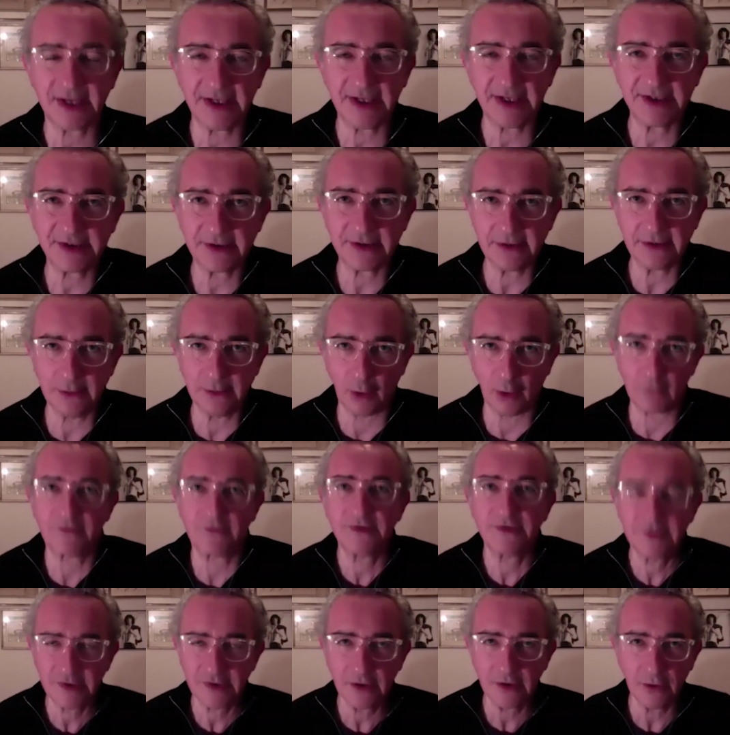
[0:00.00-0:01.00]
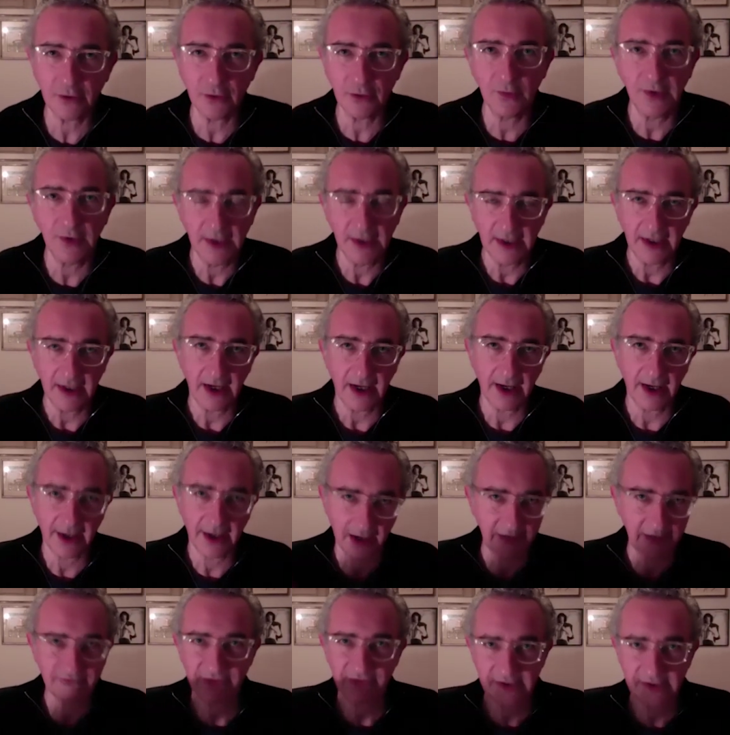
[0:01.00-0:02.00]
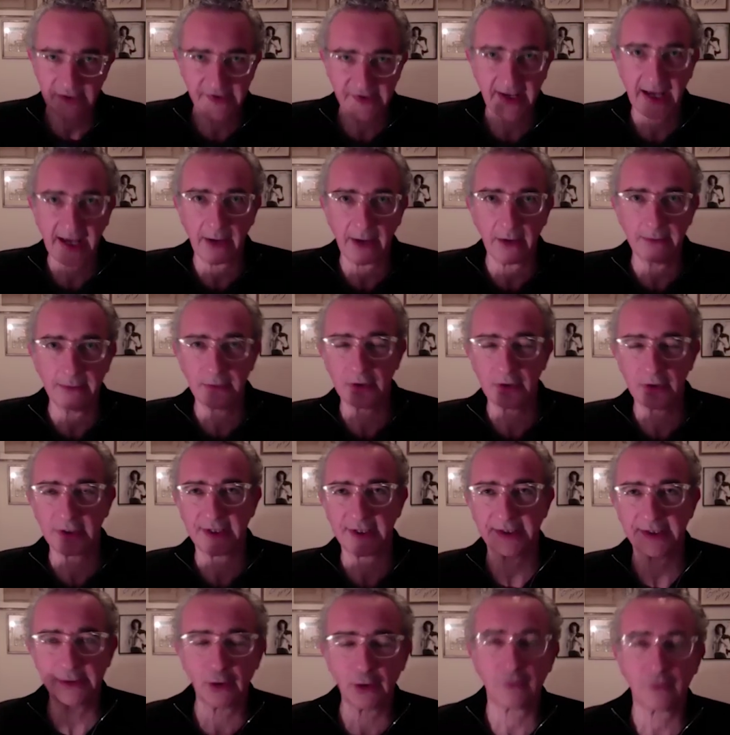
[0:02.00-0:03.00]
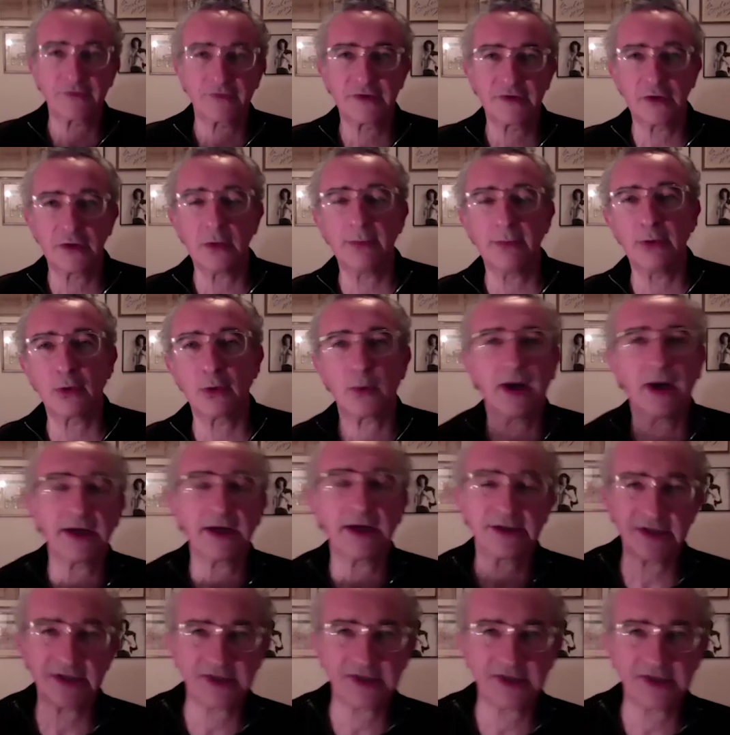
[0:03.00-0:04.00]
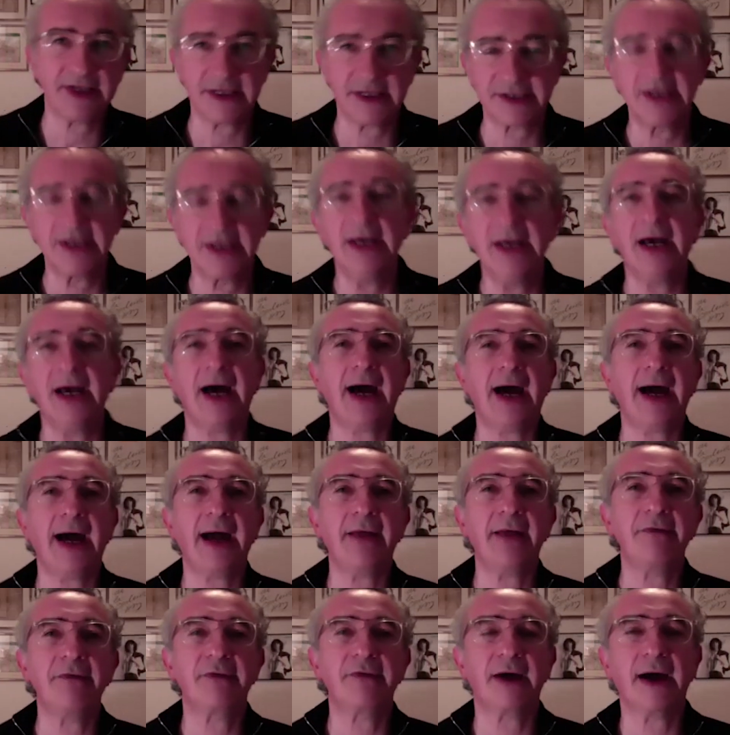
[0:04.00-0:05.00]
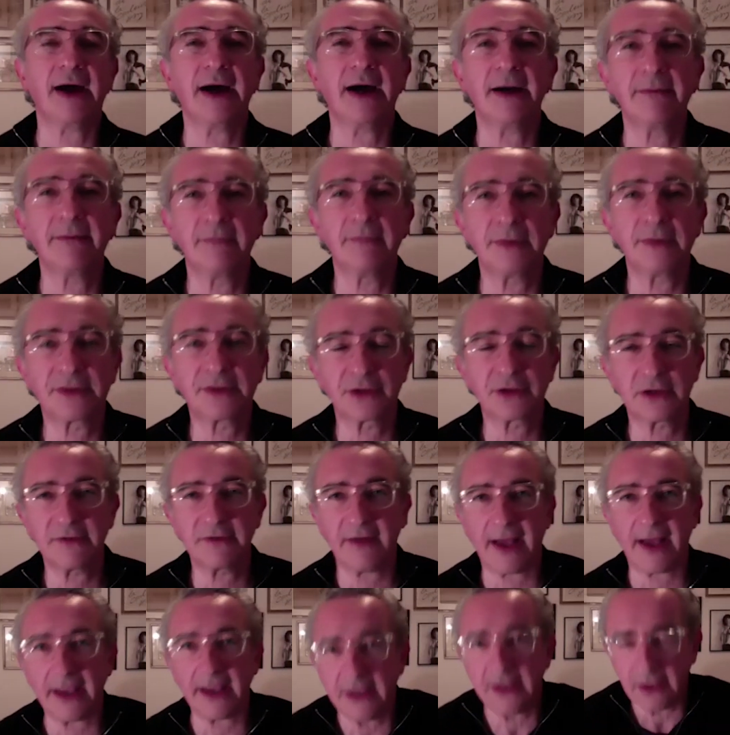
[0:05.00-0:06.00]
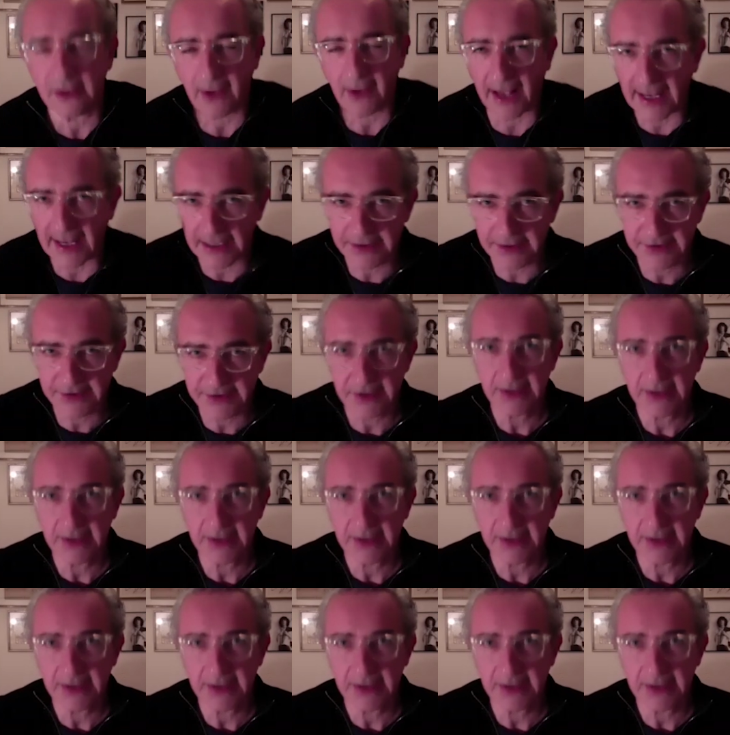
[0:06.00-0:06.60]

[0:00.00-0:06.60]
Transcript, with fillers: is not to do an ivory tower book, is not to do a book where I just sit and um, sort of, you know, add